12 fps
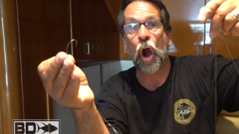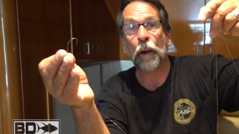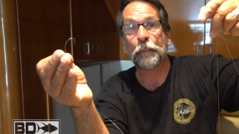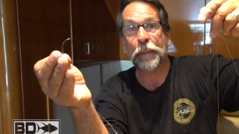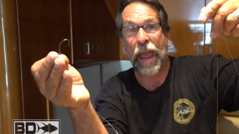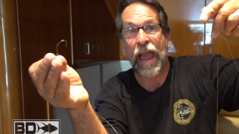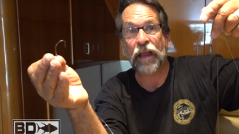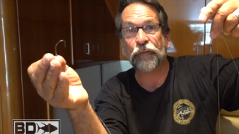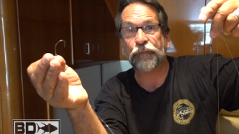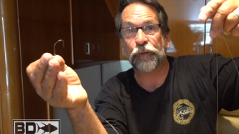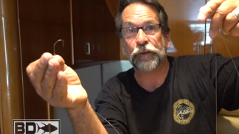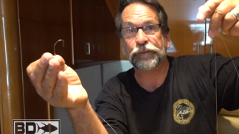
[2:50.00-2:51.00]
are back
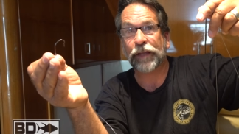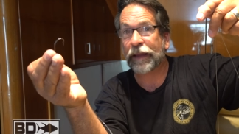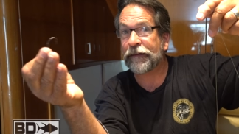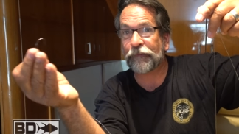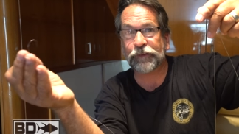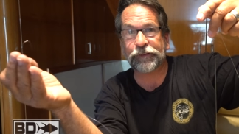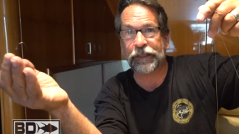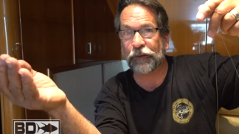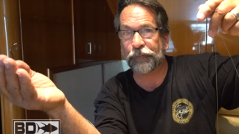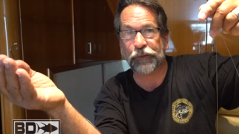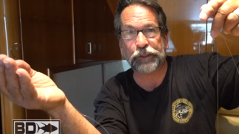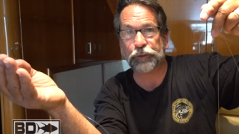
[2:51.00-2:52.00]
first. I never seen
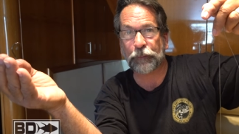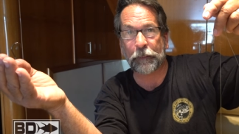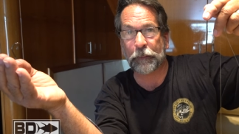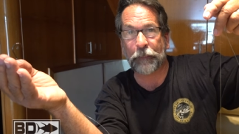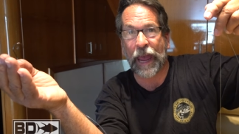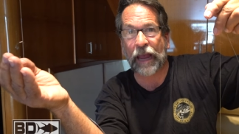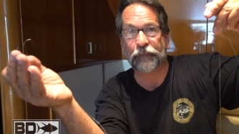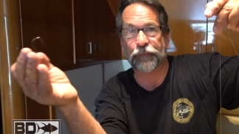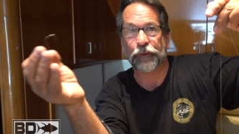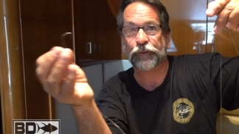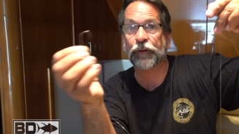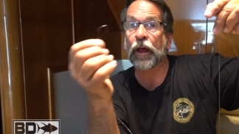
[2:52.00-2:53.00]
a fish swimming back
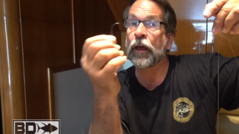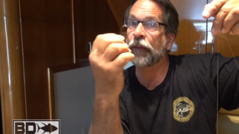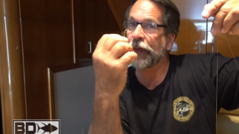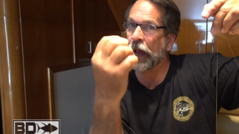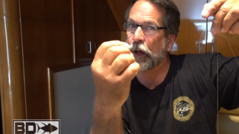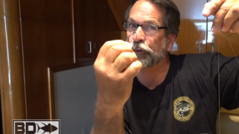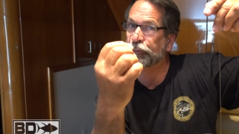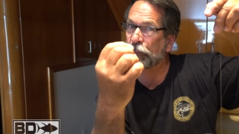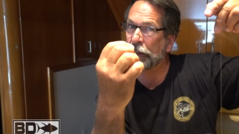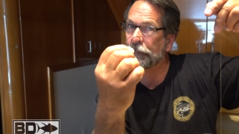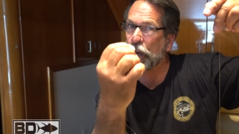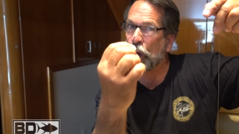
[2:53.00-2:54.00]
first. They all
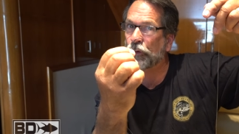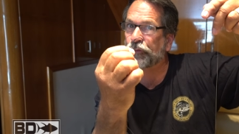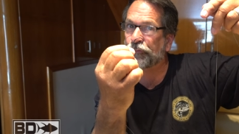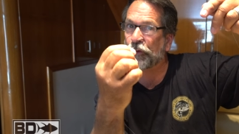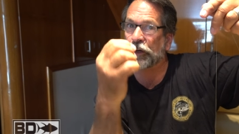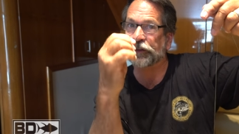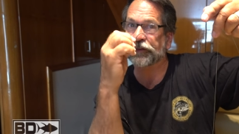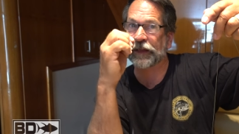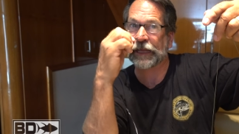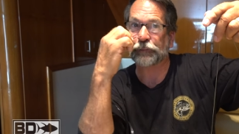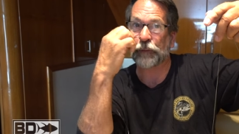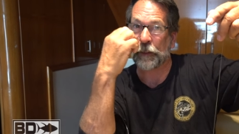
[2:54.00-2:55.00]
swim nose first. So
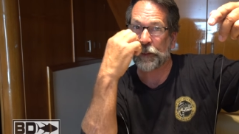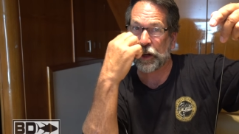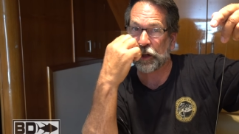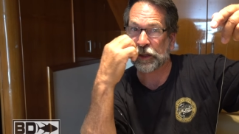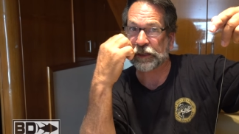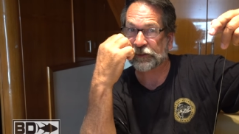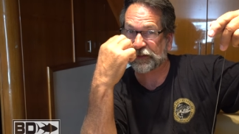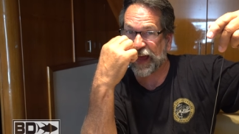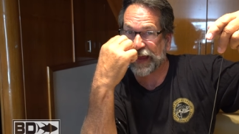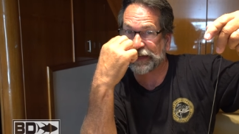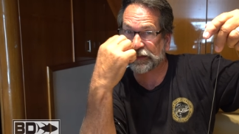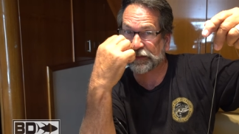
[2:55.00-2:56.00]
that's why I'm going to hook it
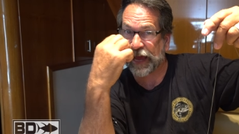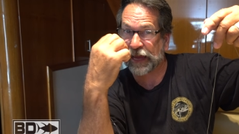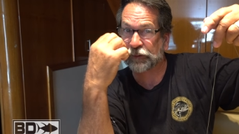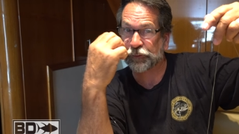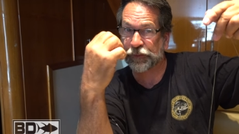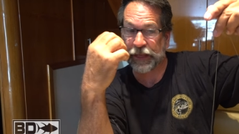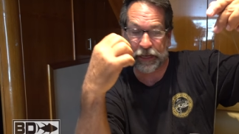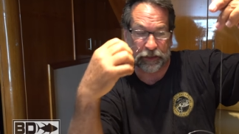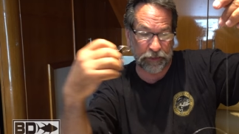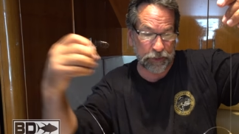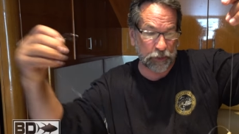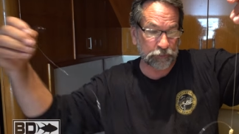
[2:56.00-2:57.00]
side to side through the end
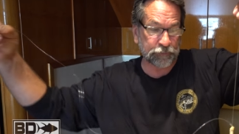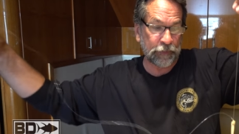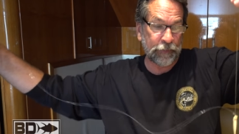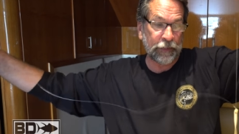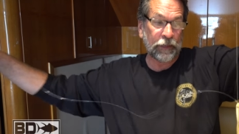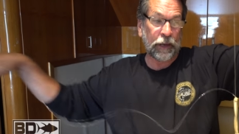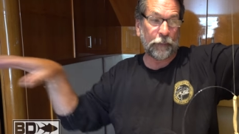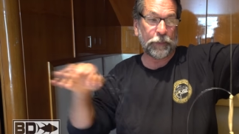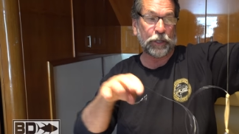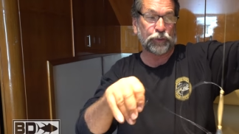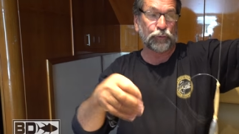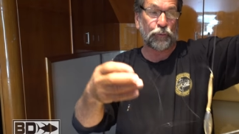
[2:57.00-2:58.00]
of the nose. I'm
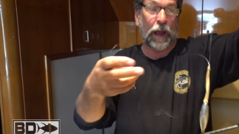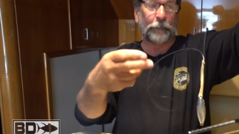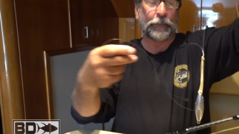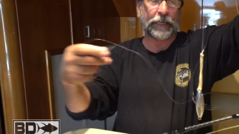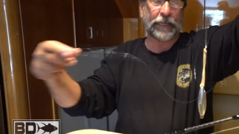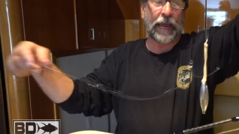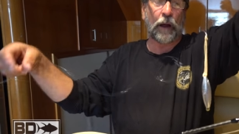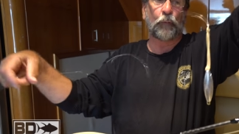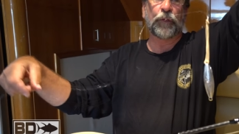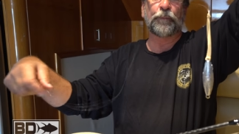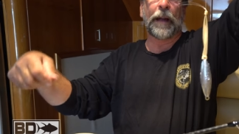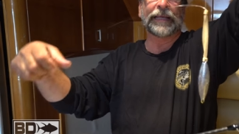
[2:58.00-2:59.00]
going to drop it down
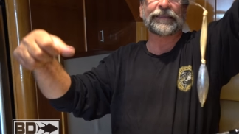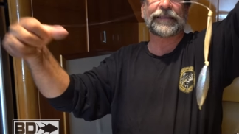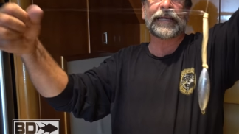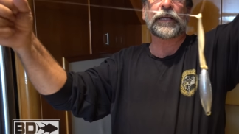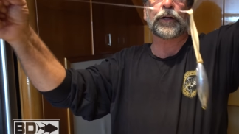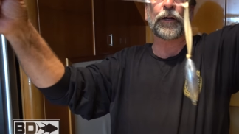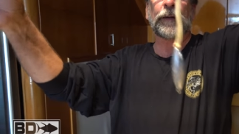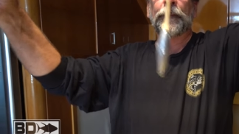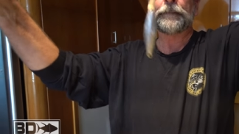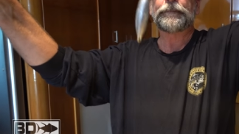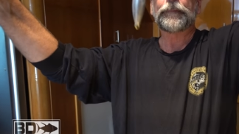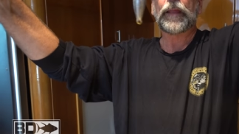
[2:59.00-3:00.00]
with my sinker
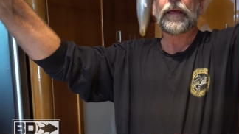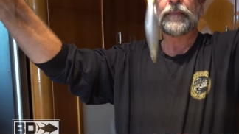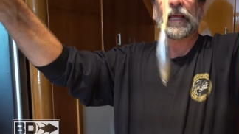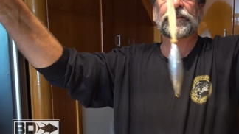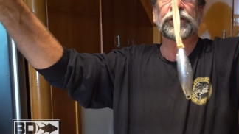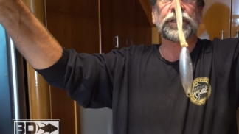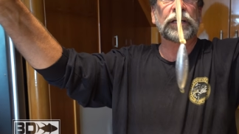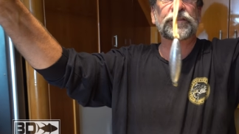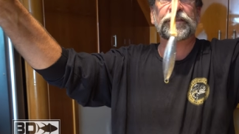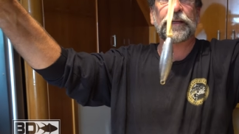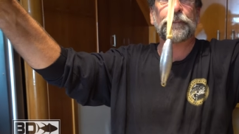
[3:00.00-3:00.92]
that's just